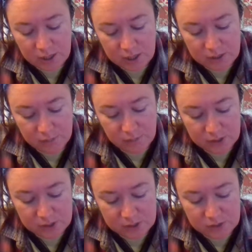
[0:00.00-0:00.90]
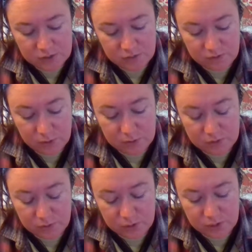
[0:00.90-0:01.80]
and abundance to flow
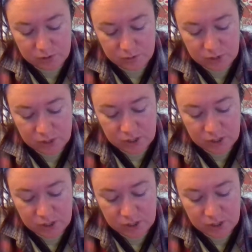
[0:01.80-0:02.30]
between you.